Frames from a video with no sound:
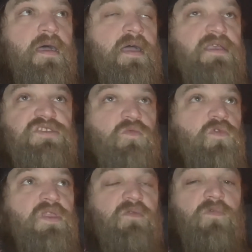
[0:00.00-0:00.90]
It's the
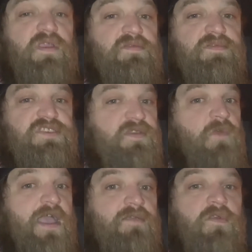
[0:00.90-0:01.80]

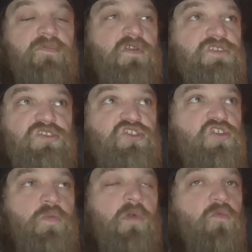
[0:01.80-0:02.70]
Rocky River. It's a
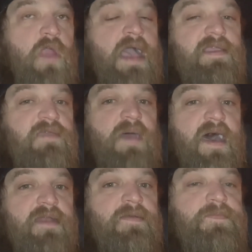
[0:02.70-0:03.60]
super rocky
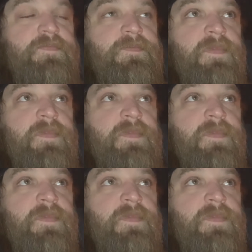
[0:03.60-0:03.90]
bottom.